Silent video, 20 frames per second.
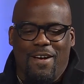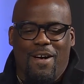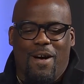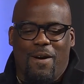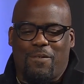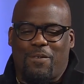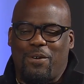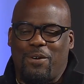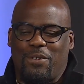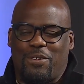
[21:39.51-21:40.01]

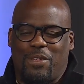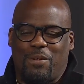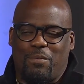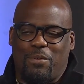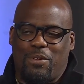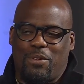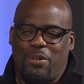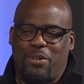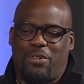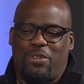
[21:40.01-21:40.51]
Of course, the
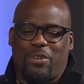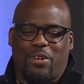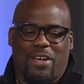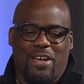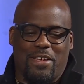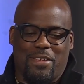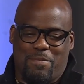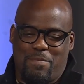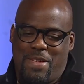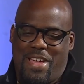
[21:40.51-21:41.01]
producer
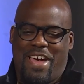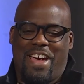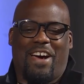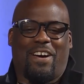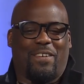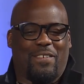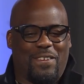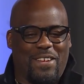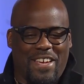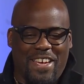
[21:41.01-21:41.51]
cussed me
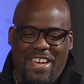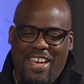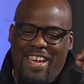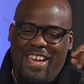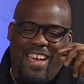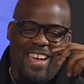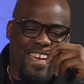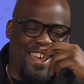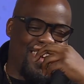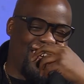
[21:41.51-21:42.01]
out.
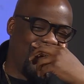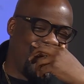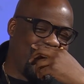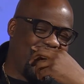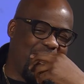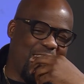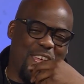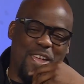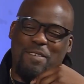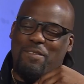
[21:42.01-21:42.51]

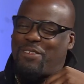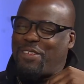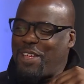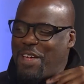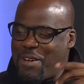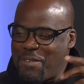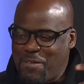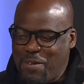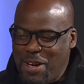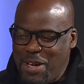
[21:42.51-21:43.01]
He was
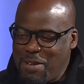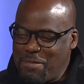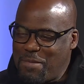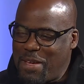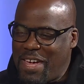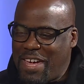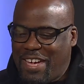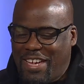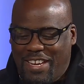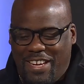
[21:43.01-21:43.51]
like, what,
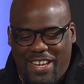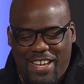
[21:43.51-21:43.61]
man?